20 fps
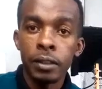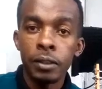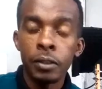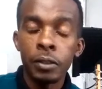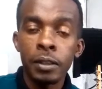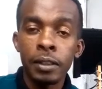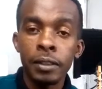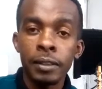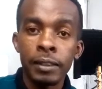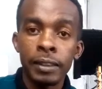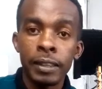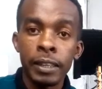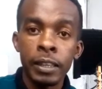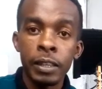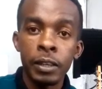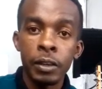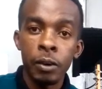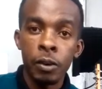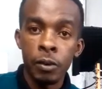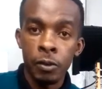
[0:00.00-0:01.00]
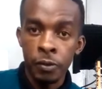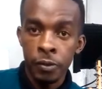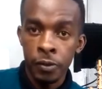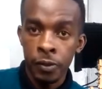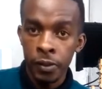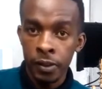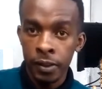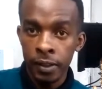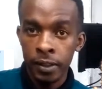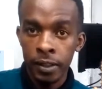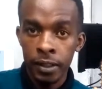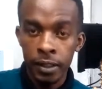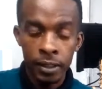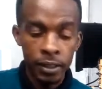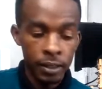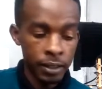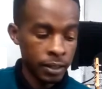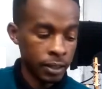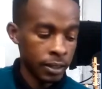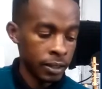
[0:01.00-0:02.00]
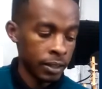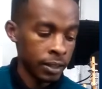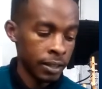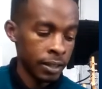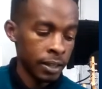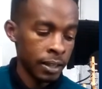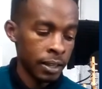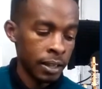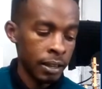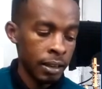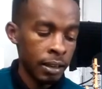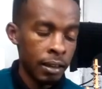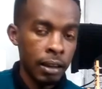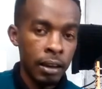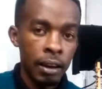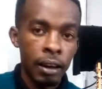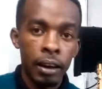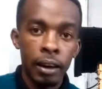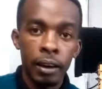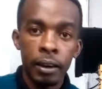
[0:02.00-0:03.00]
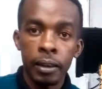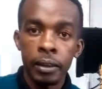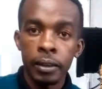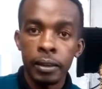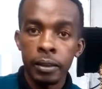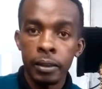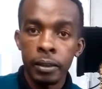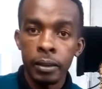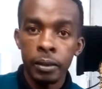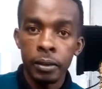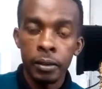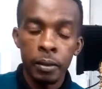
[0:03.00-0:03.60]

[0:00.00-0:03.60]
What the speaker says: song is in the key of C, and the